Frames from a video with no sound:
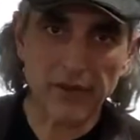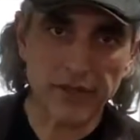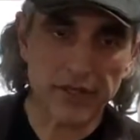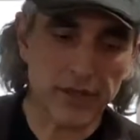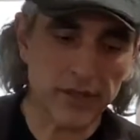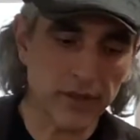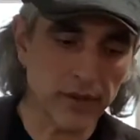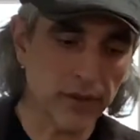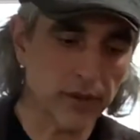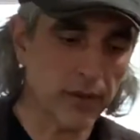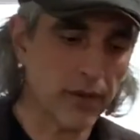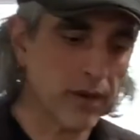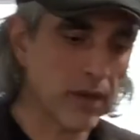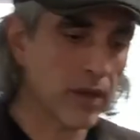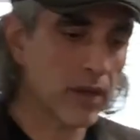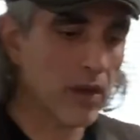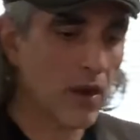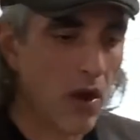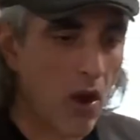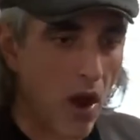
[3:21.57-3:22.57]
to
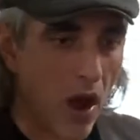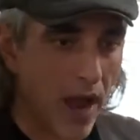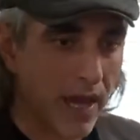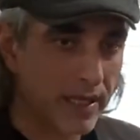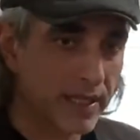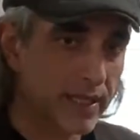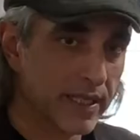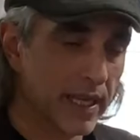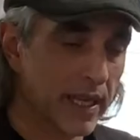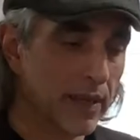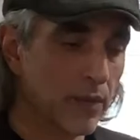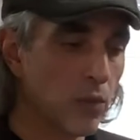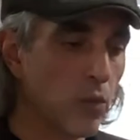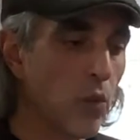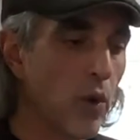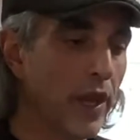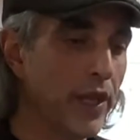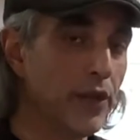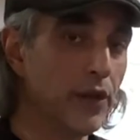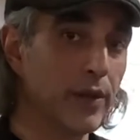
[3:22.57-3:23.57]
cost and
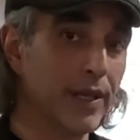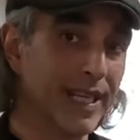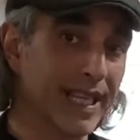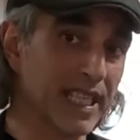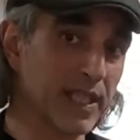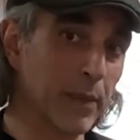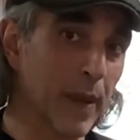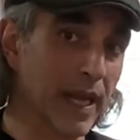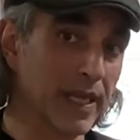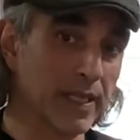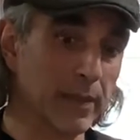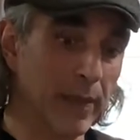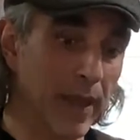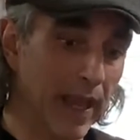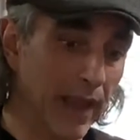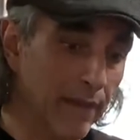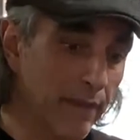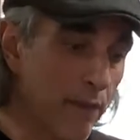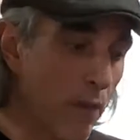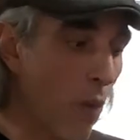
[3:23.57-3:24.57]
what you can expect to
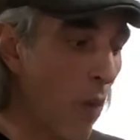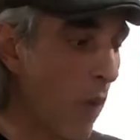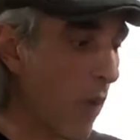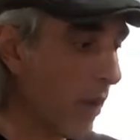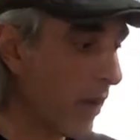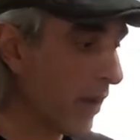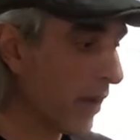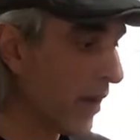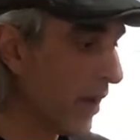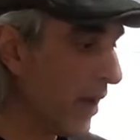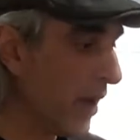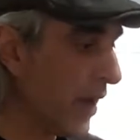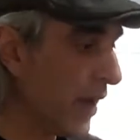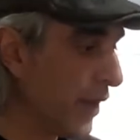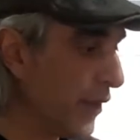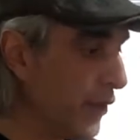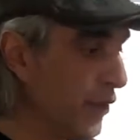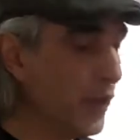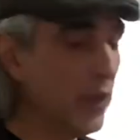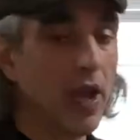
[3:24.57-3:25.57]
pay for
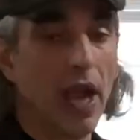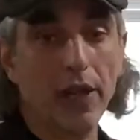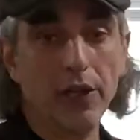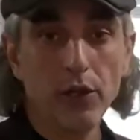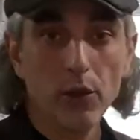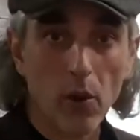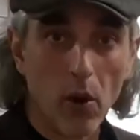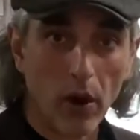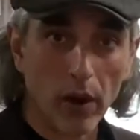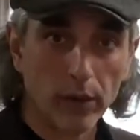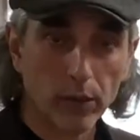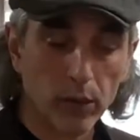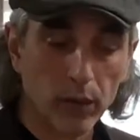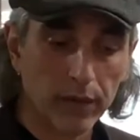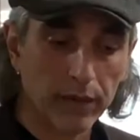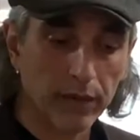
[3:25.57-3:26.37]
a new hardwood